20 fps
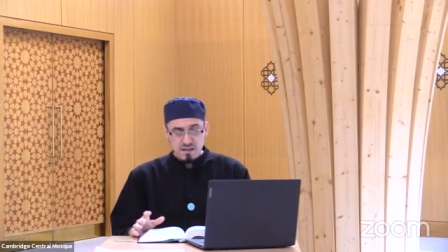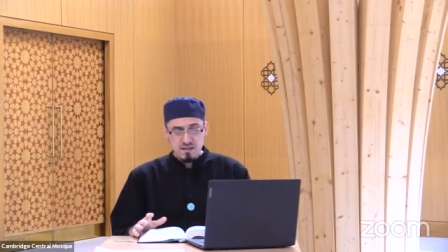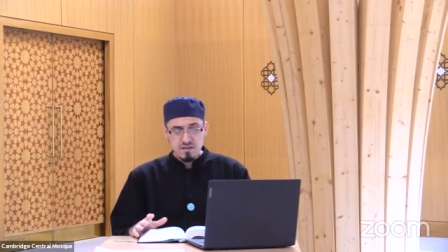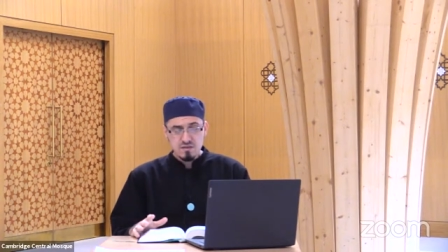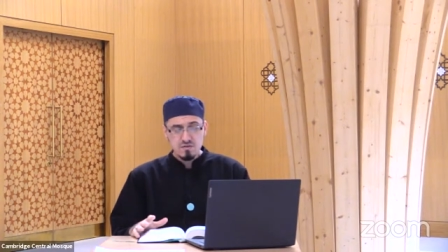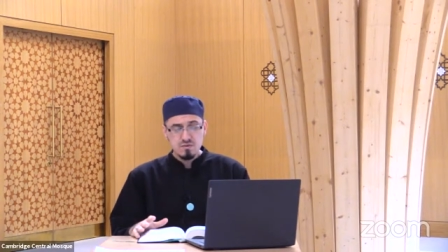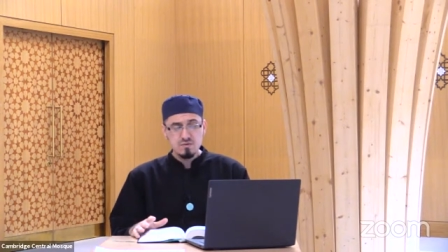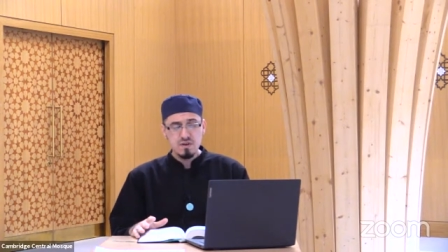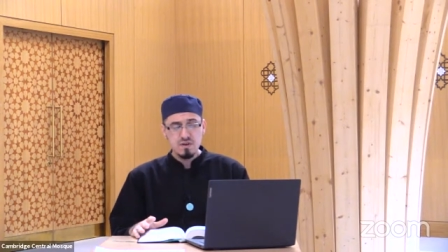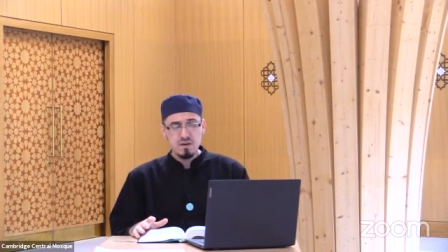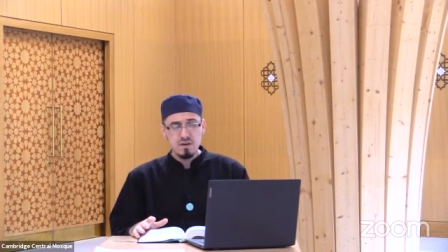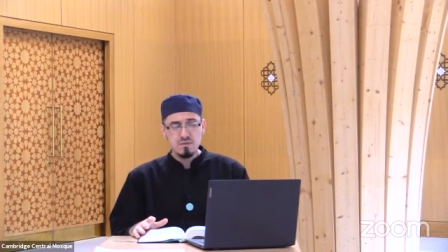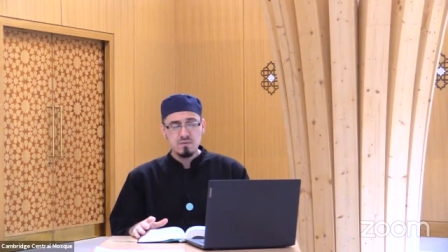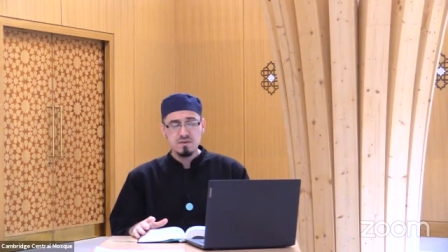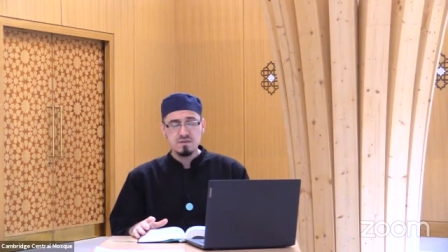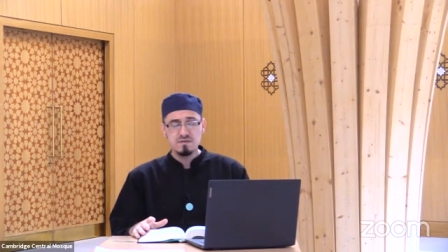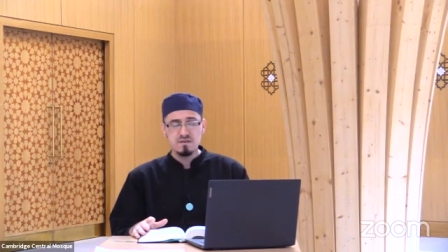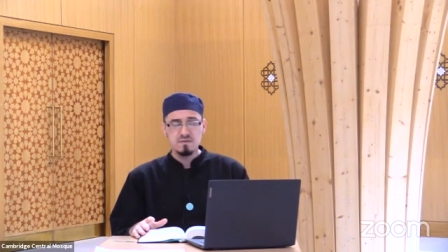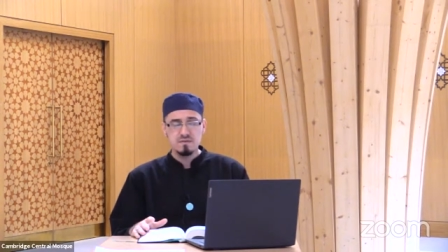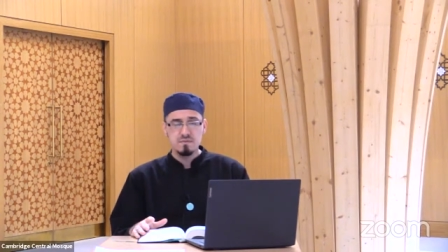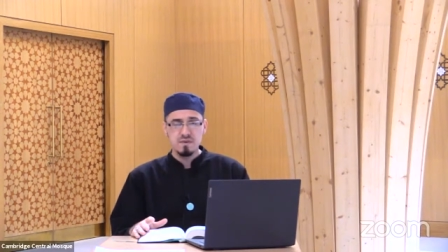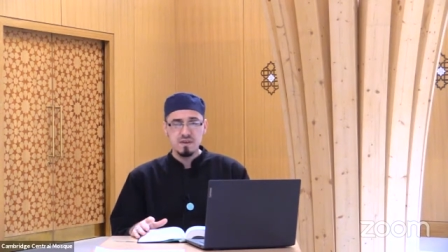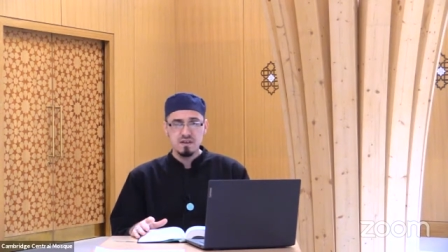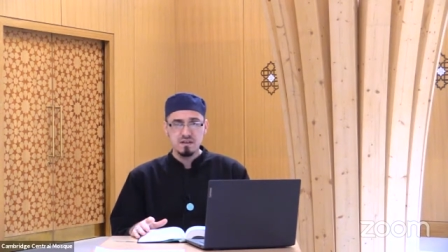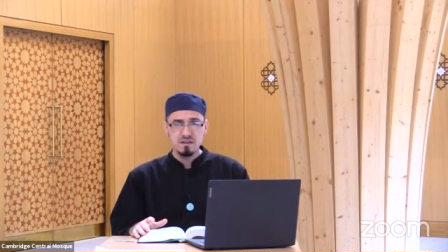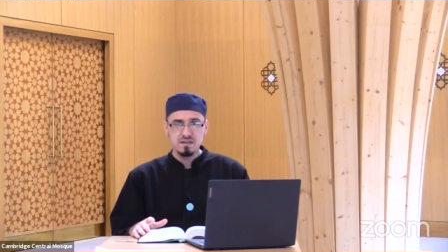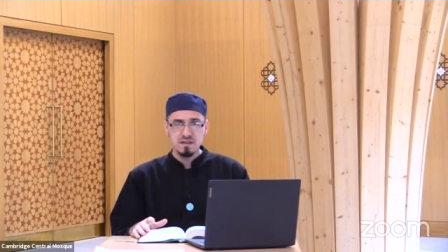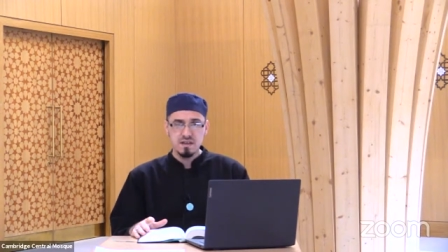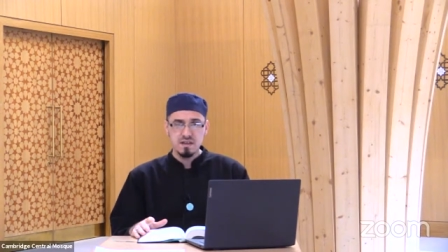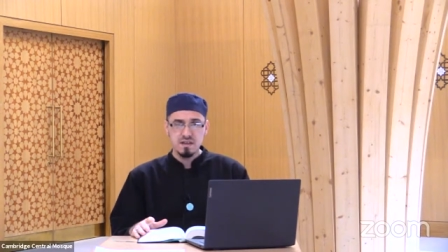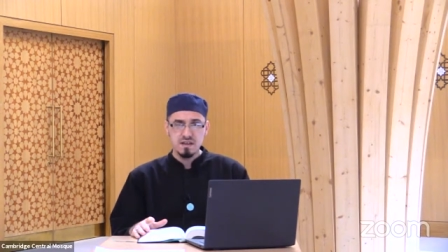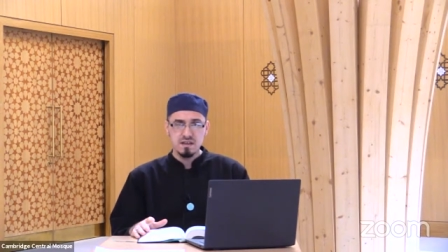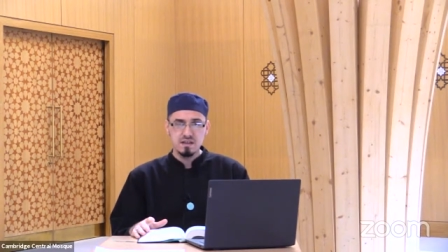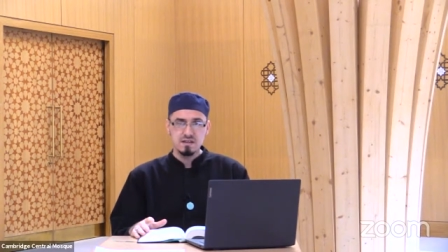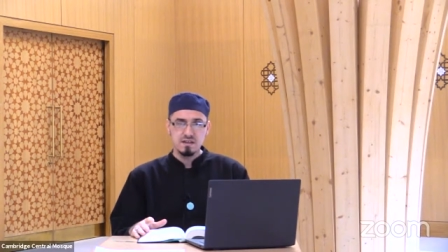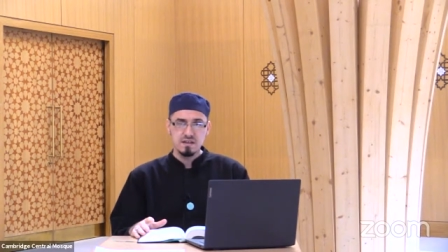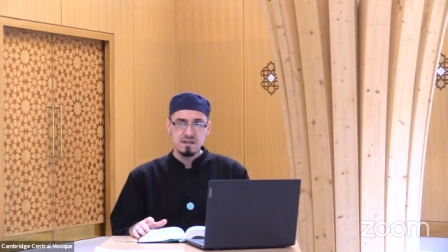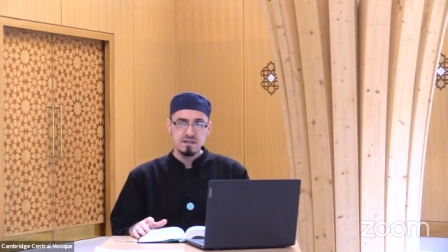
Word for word: This surah was revealed in,